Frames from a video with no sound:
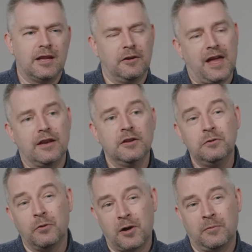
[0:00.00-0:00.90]
you know, that
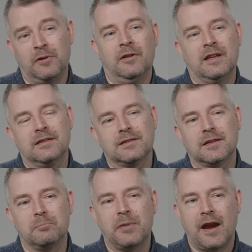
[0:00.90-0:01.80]
new normal is
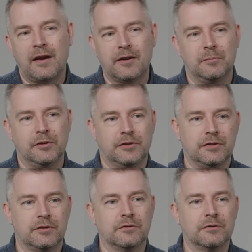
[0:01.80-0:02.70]
comparable
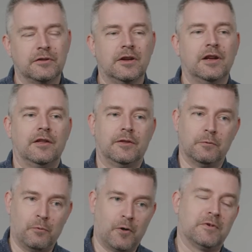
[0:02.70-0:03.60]
to the
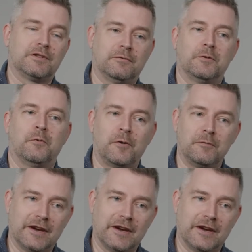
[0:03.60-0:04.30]
warmest of the warm